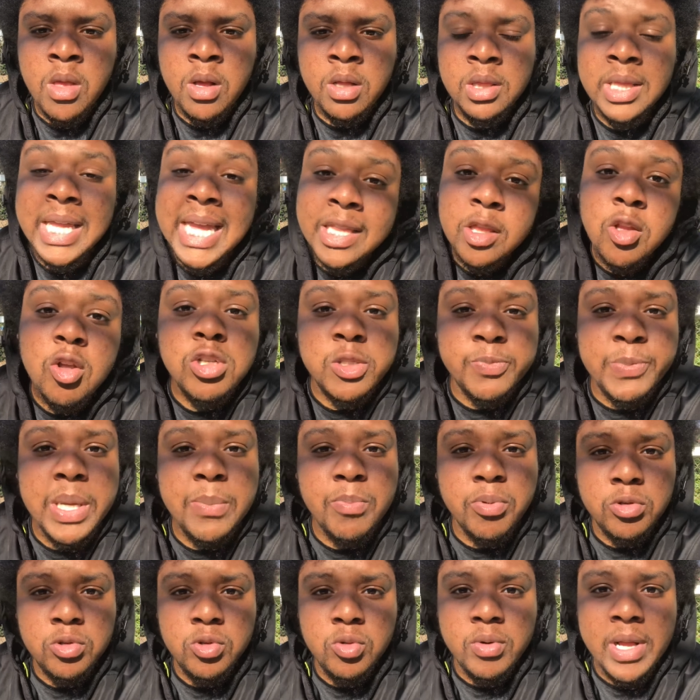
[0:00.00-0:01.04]
Let those
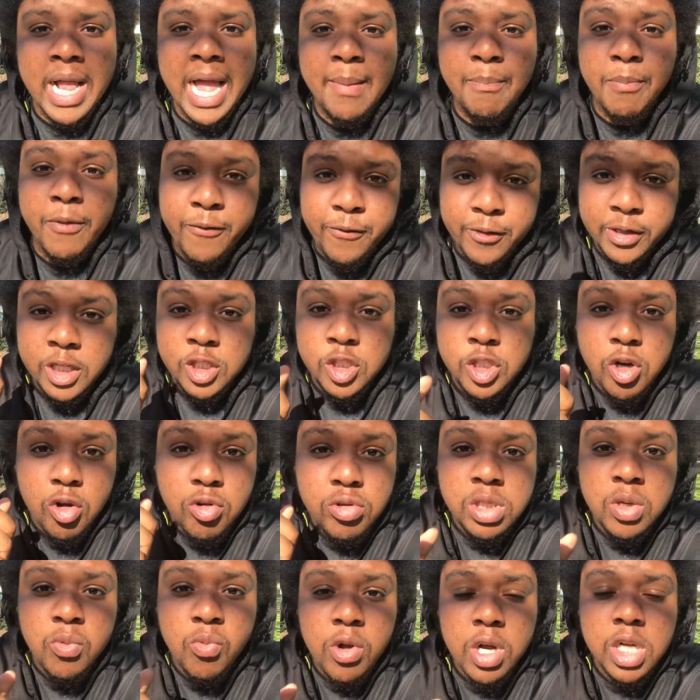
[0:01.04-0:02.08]
people do that. But for the
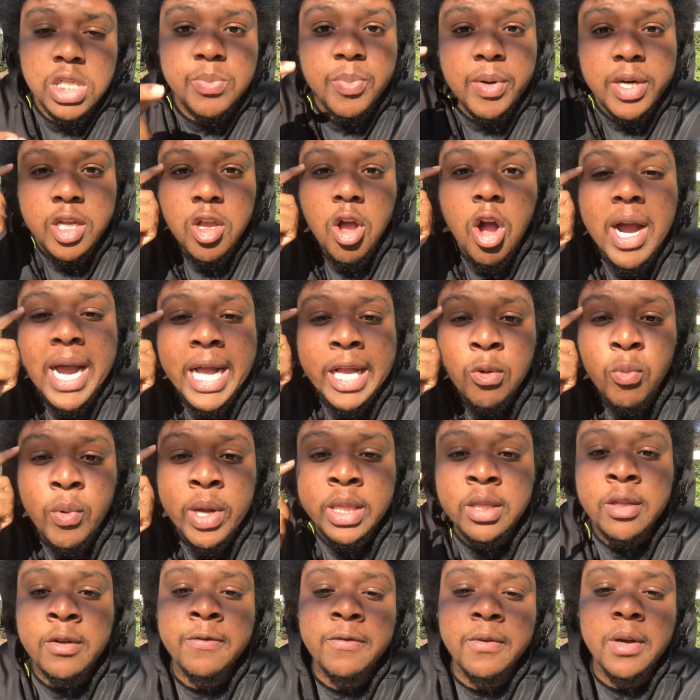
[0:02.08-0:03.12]
chosen ones, bruh, y'all got to
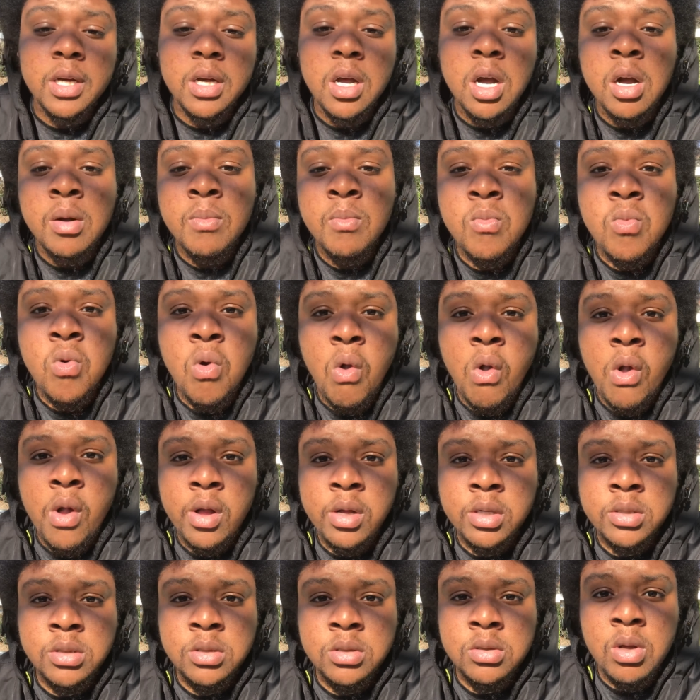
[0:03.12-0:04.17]
wake the fuck up.
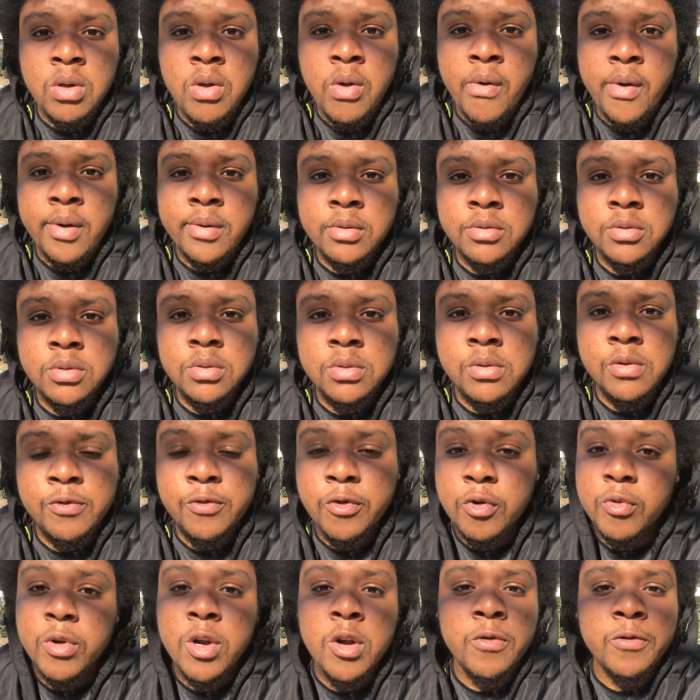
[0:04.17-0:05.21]

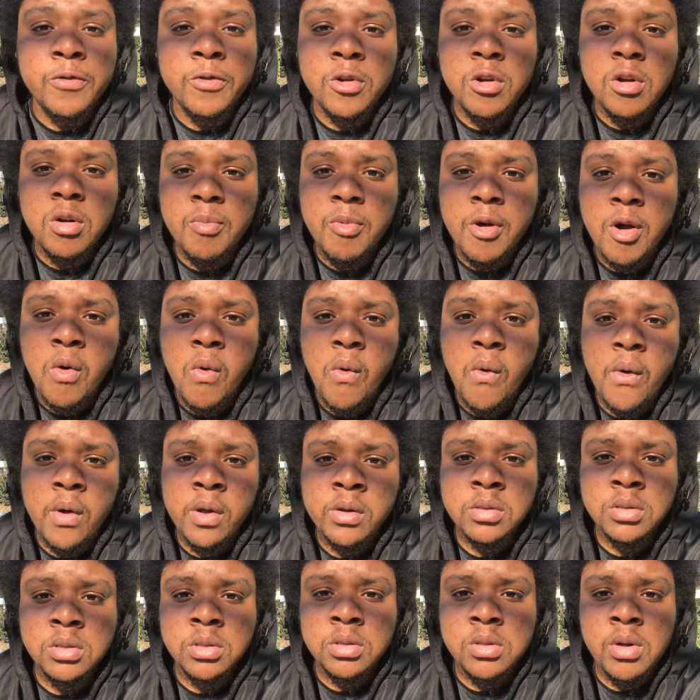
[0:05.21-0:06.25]
For real, bro.
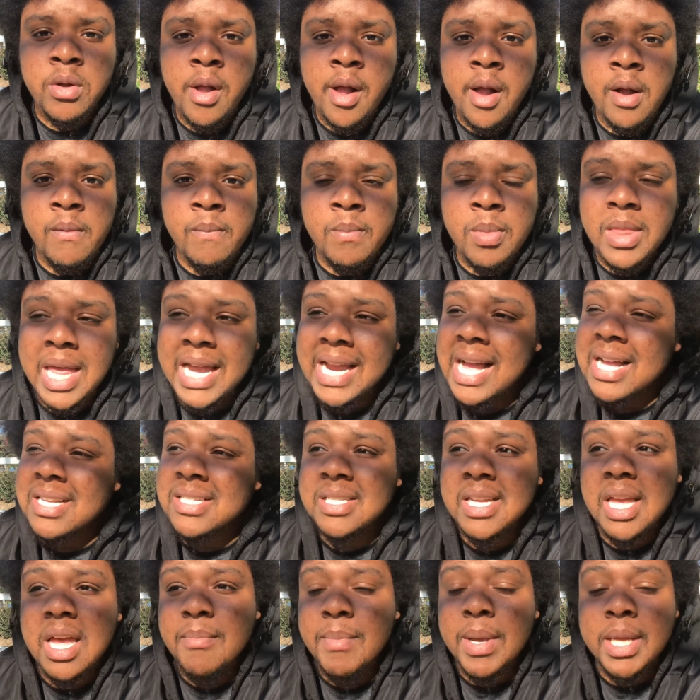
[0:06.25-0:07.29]
Like I
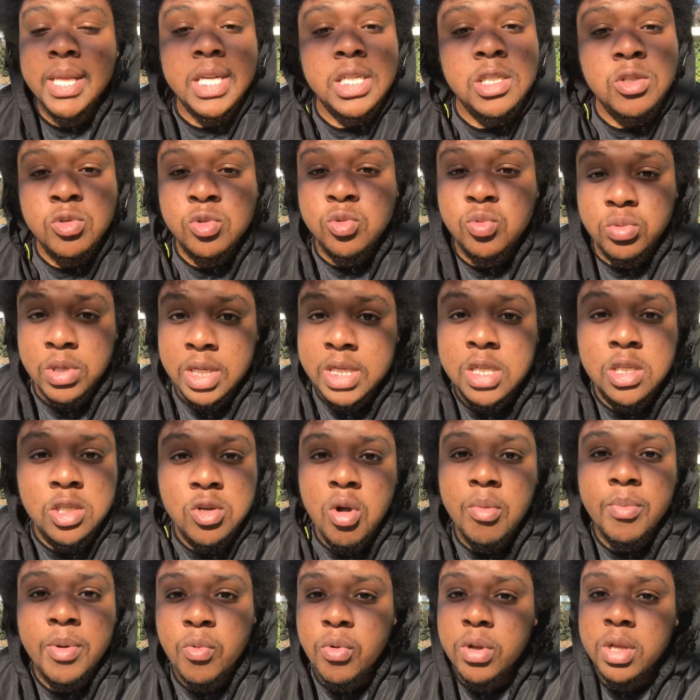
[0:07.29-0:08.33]
said, man, this is
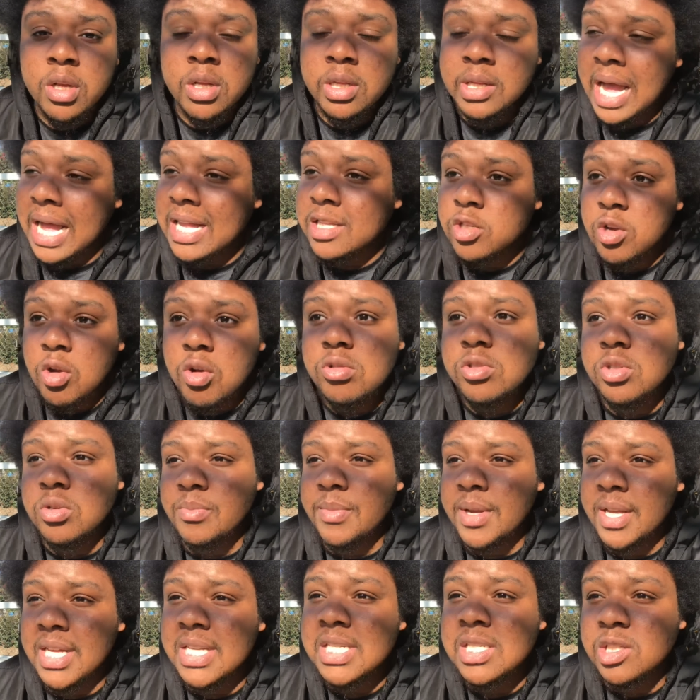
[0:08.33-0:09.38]
gonna be one of, I told you,
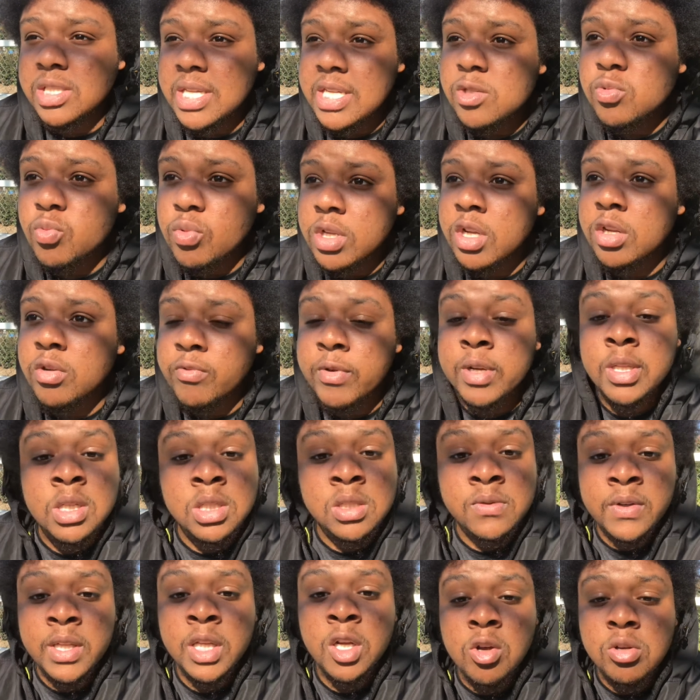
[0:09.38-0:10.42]
man, this one of the
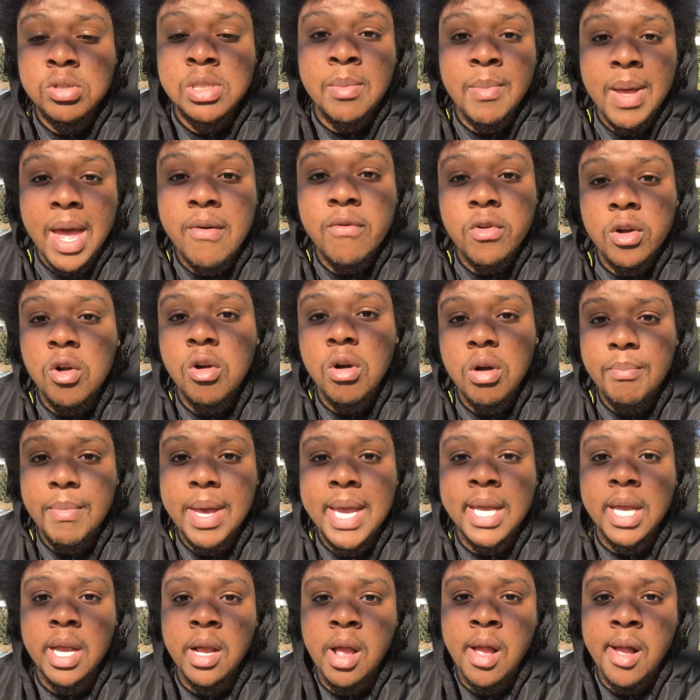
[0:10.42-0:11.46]
realest videos I'm ever gonna
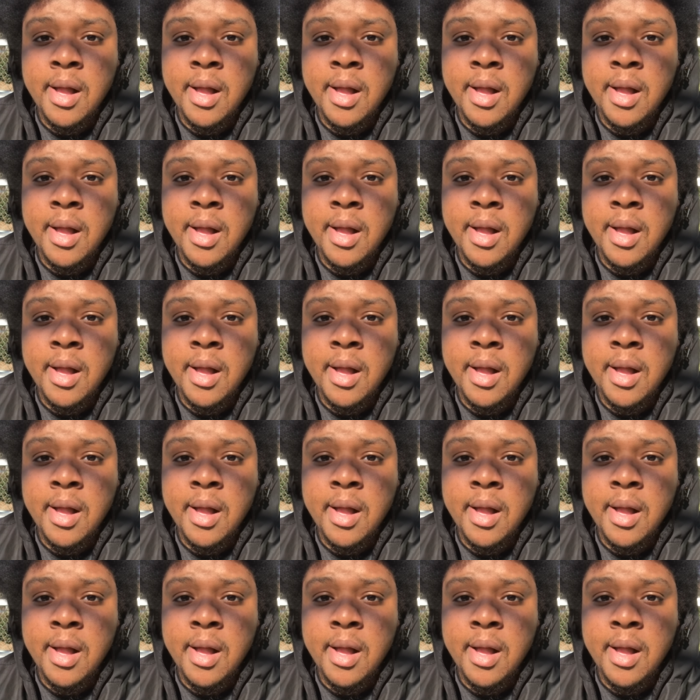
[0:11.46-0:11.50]
make,